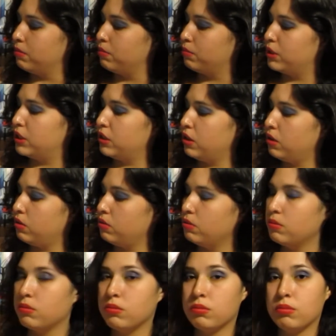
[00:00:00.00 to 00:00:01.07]
So
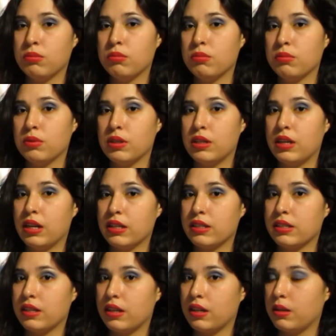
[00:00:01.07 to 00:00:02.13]
next
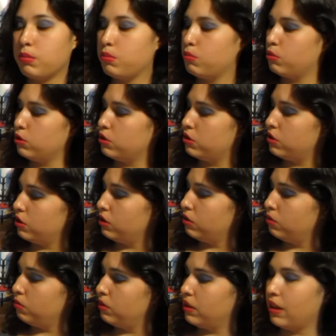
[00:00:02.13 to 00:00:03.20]
time we're
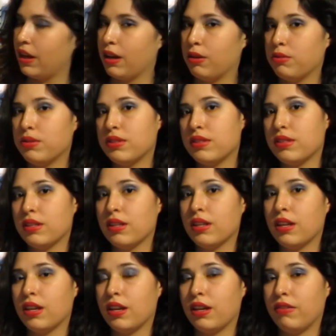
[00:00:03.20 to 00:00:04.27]
starting with House
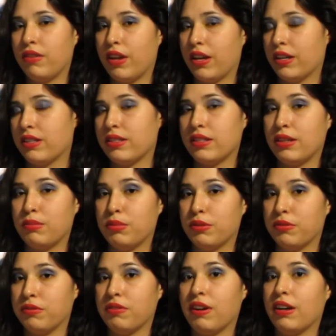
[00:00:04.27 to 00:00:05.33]
of X number
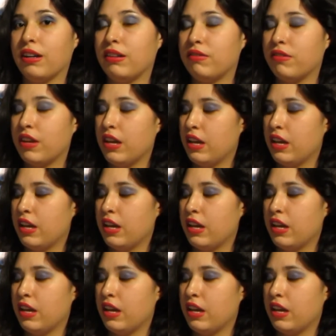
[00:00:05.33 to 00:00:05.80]
5.